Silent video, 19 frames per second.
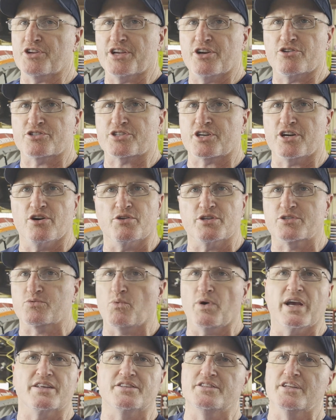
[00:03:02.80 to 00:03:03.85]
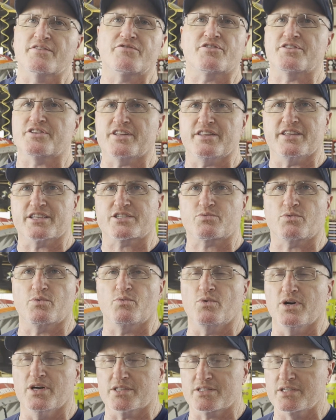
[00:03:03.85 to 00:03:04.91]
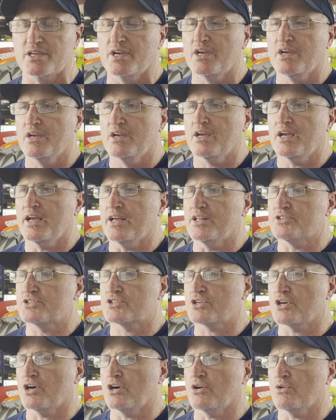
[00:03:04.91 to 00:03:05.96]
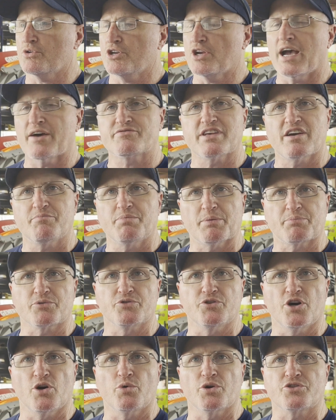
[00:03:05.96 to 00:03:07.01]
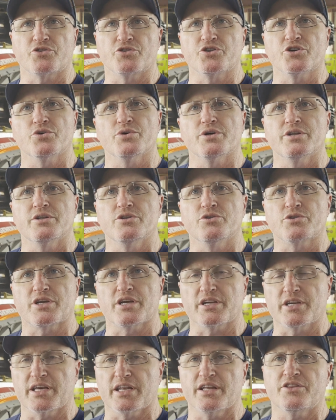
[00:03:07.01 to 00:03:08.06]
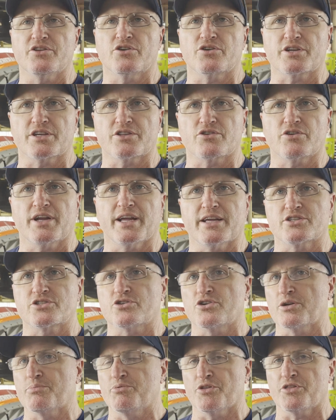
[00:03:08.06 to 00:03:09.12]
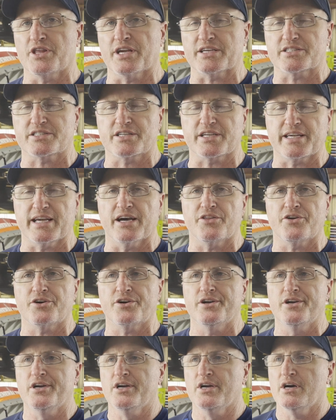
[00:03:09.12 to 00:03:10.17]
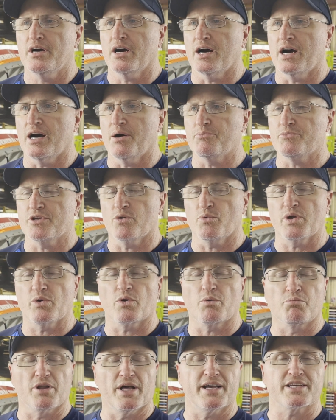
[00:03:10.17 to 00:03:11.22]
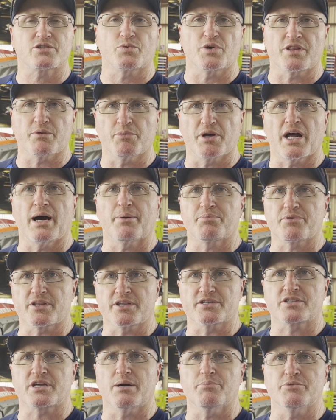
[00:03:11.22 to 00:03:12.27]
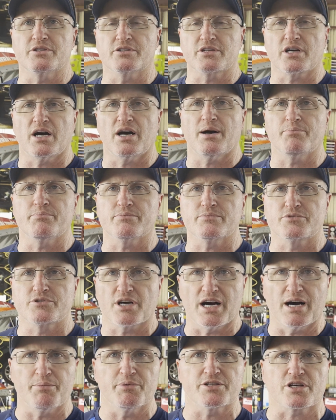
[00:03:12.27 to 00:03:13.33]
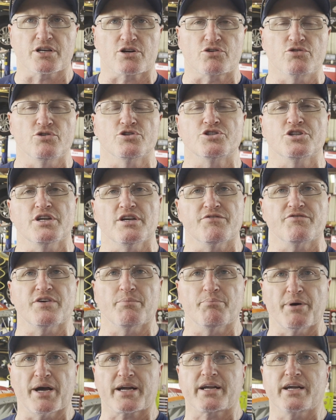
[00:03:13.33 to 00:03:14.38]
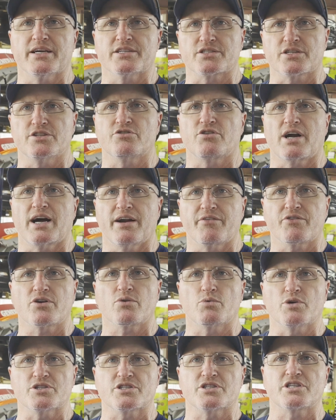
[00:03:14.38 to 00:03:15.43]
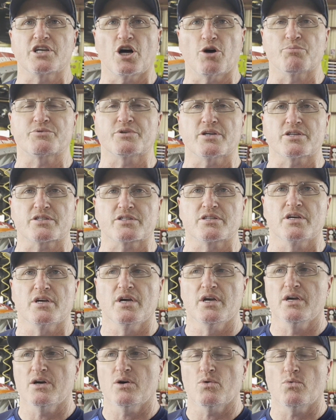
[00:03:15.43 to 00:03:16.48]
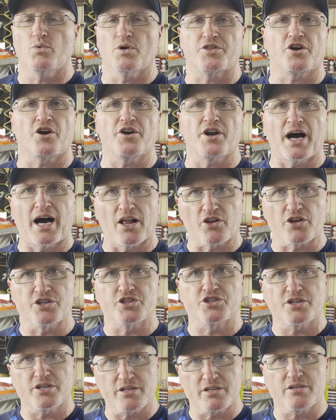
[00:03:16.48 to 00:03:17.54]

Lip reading: years ago. It's way different than this one was. And so you have to have people who know what they're doing, who can get in there and get their hands dirty, put things together. We were blessed with the monopolies coming. Tom as a crew chief and Becca as a driver, which has helped us with our knowledge,